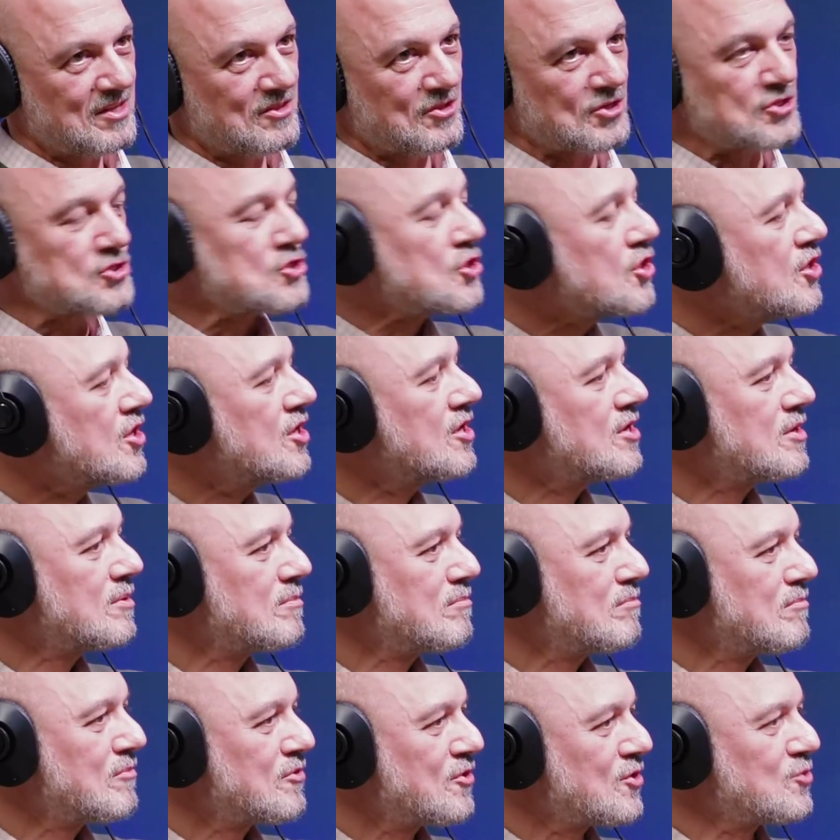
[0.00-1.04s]
the
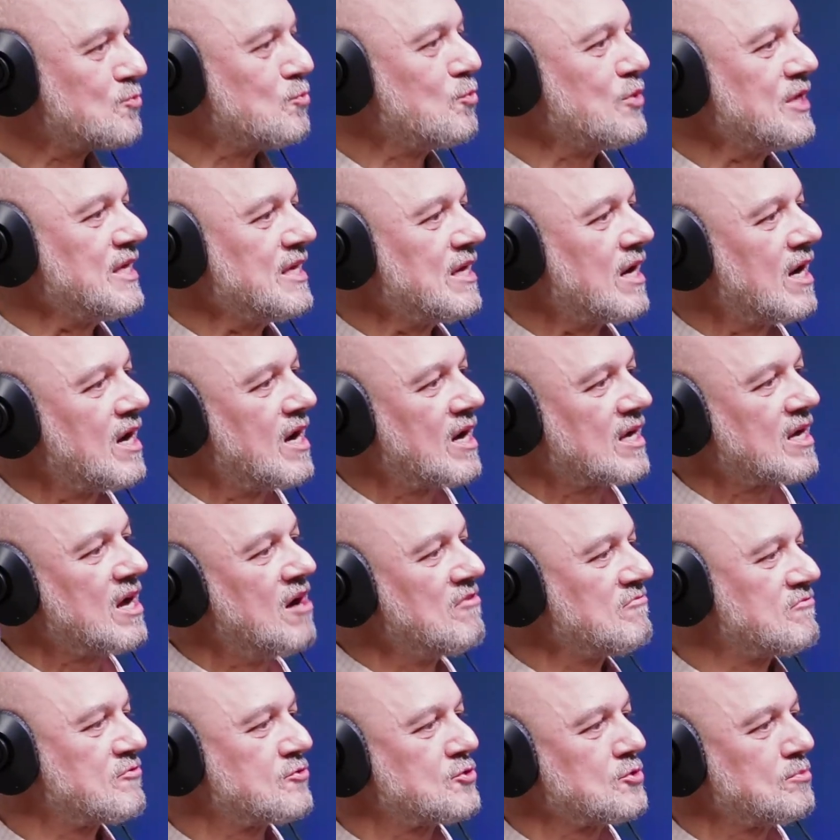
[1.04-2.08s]
term that we are
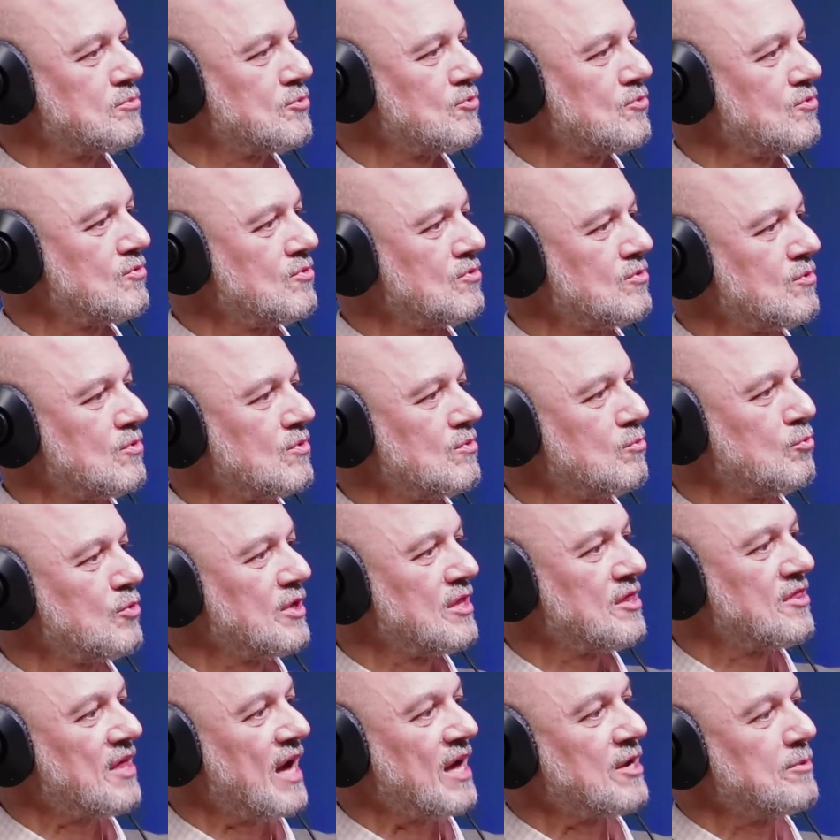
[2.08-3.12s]
comfortable
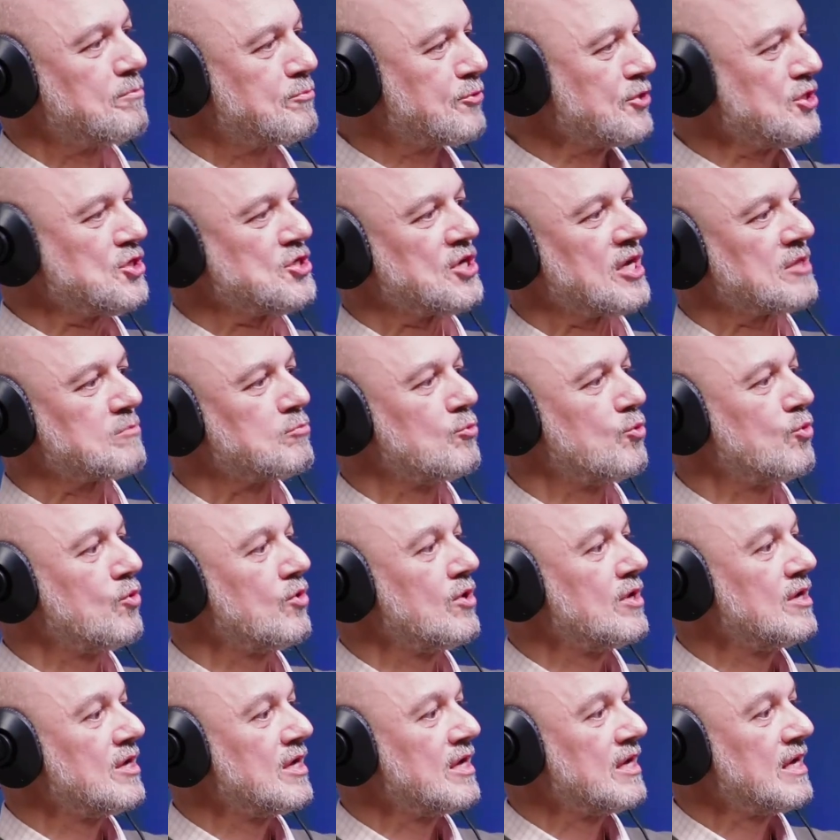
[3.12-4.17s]
with and appreciate more,
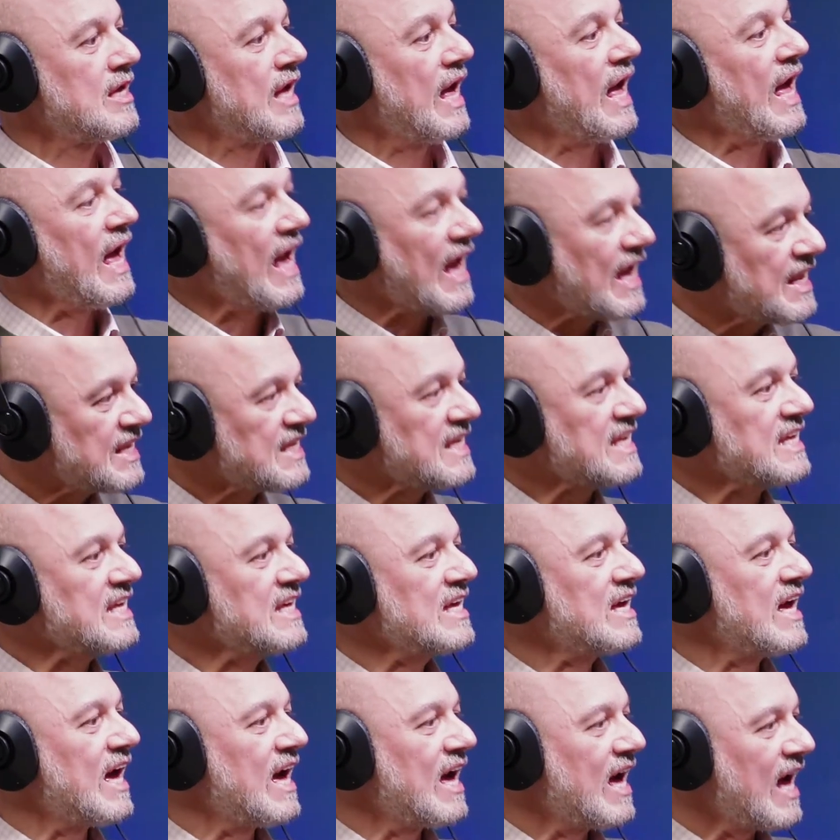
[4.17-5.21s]
any
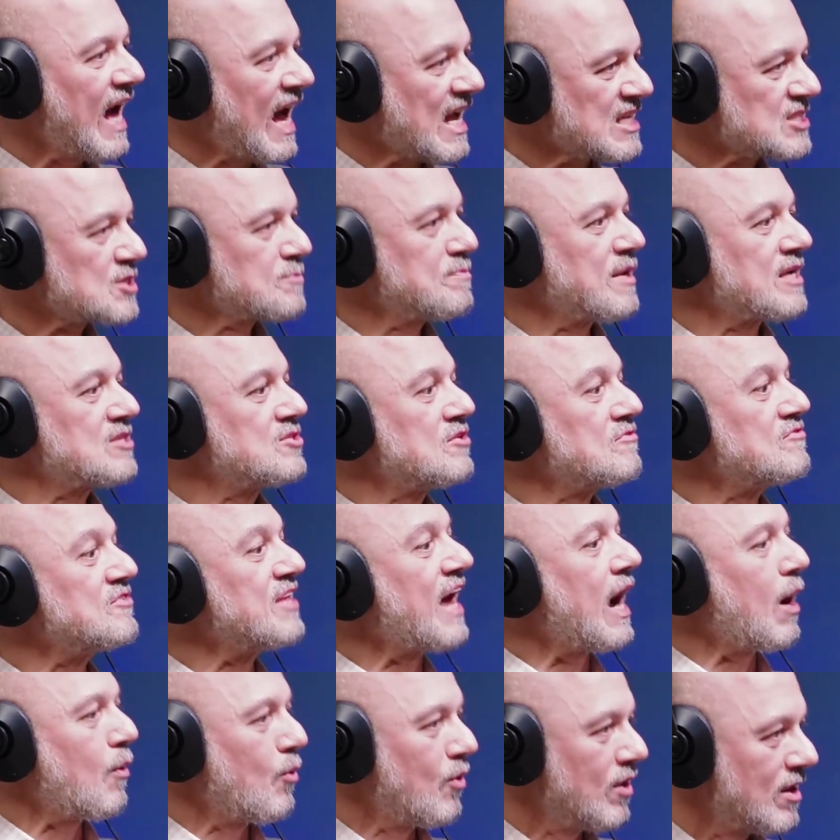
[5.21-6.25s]
aspect of
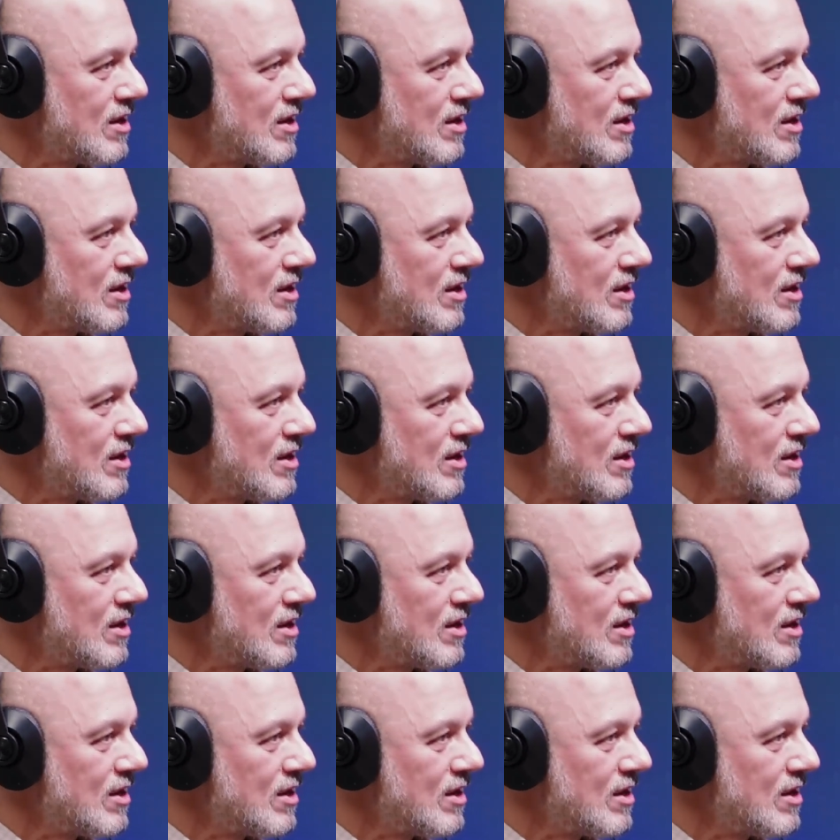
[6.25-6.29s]
da'wah